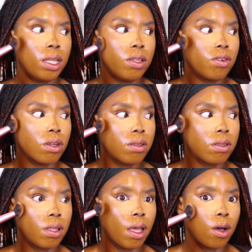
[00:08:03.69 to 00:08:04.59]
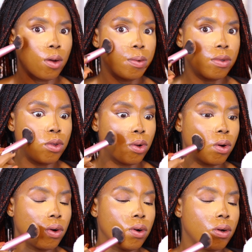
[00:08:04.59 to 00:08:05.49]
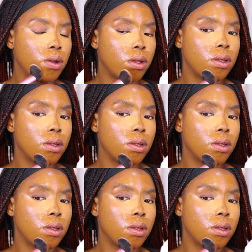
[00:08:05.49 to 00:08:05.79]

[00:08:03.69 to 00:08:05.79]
it just helps your